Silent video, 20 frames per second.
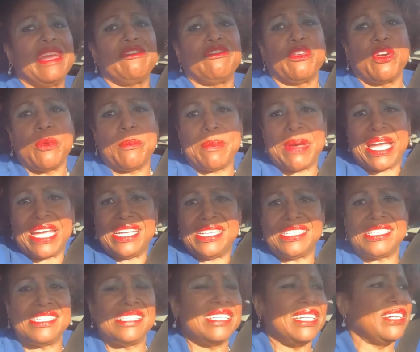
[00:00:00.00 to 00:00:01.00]
from my
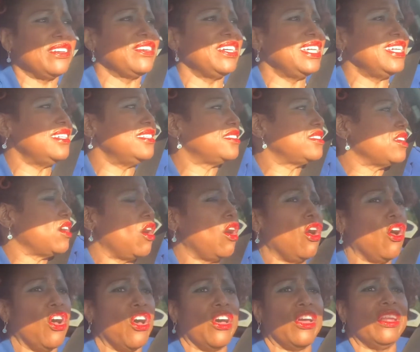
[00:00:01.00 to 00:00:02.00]
series
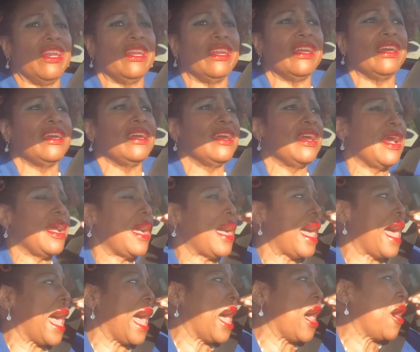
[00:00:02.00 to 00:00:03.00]
on
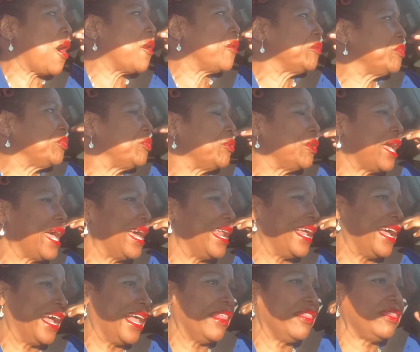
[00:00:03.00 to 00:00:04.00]
how to get
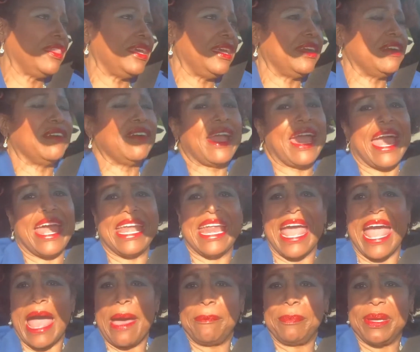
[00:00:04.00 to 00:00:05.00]
healthier and
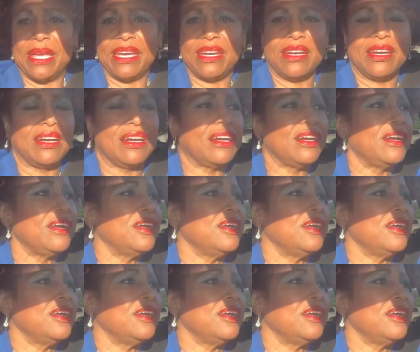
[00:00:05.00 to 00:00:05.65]
happier